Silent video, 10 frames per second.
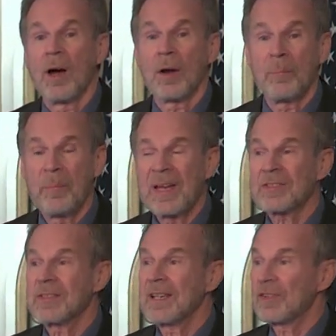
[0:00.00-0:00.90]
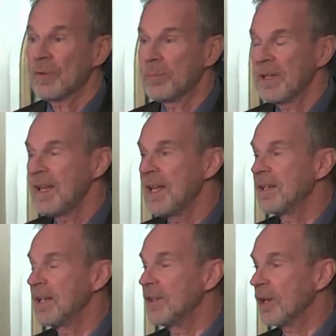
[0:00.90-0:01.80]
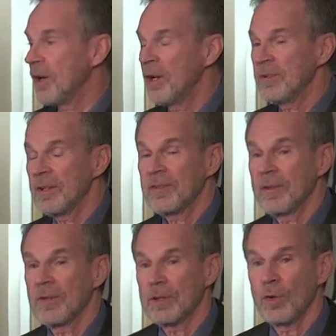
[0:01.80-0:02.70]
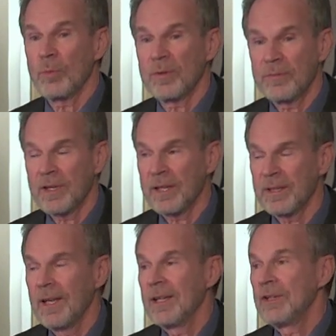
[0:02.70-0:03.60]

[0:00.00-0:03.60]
are best explained in the context of a global flood,